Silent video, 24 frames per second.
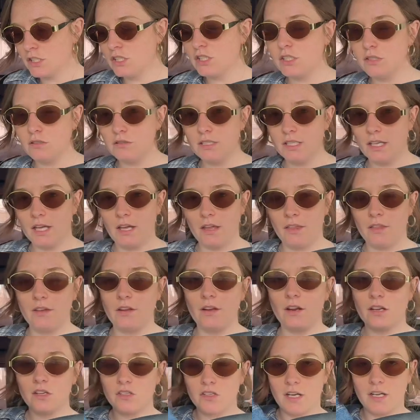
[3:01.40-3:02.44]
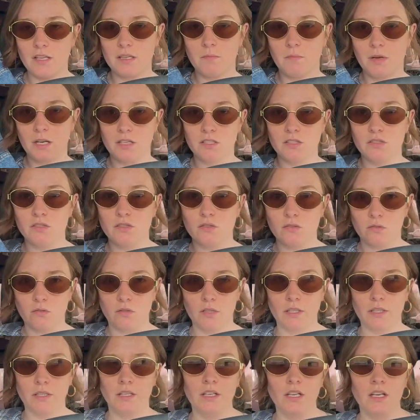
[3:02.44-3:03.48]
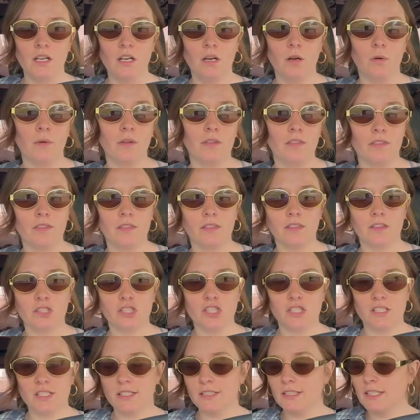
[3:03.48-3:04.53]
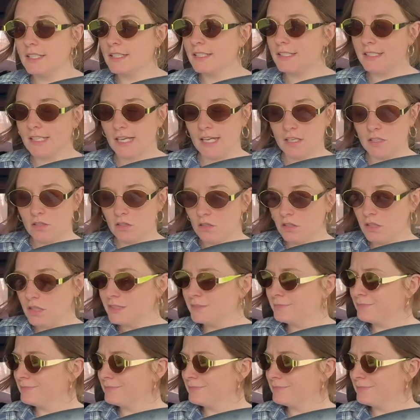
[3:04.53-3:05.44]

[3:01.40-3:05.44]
two together, I tried them on in store with just a little sandal.